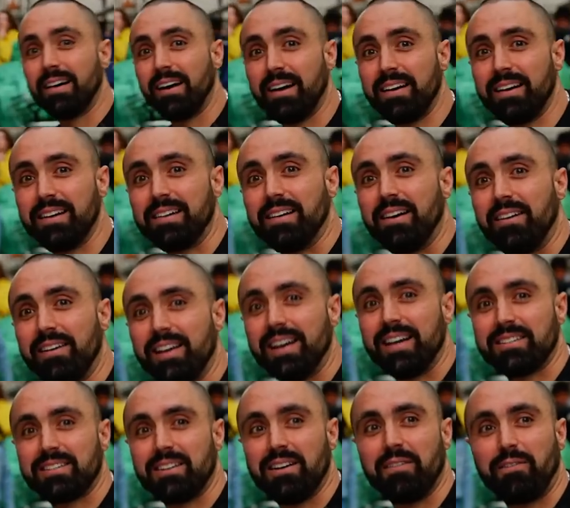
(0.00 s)
I didn't know he
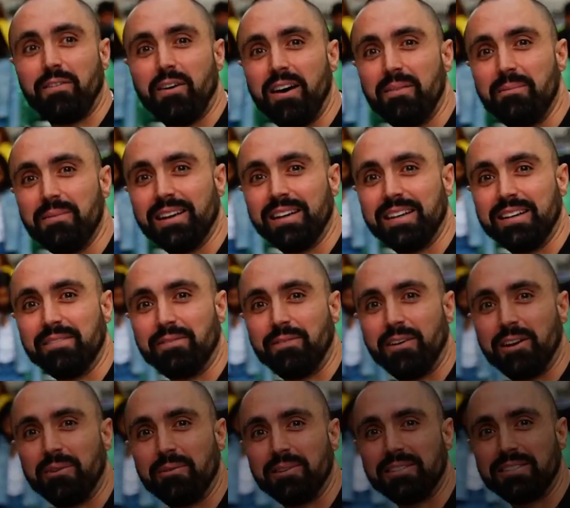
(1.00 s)
has like five million
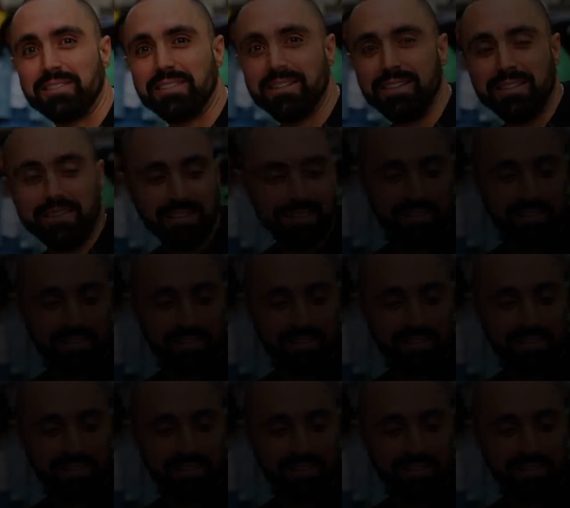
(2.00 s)
followers, dude.